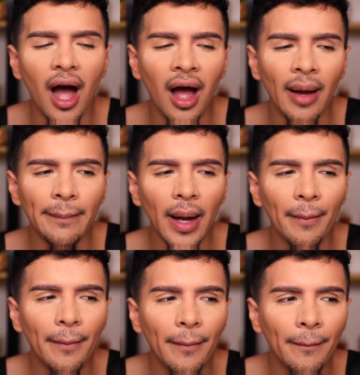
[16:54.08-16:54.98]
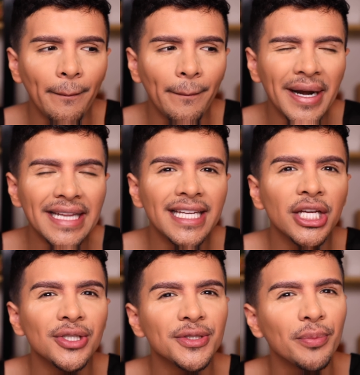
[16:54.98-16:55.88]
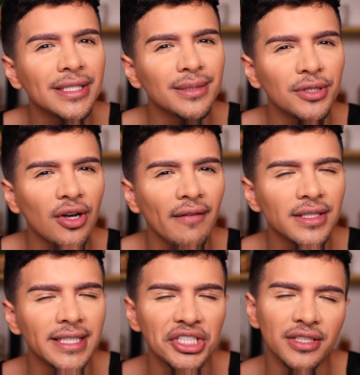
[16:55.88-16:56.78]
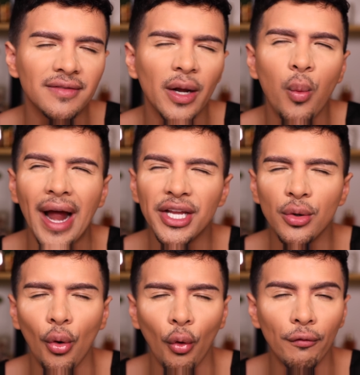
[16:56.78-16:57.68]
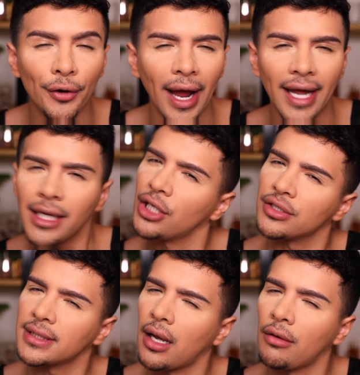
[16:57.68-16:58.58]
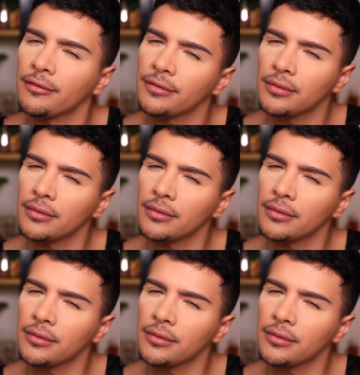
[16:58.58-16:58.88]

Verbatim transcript: Um, but I think it also brings up the conversation of like, why do you over edit yourself?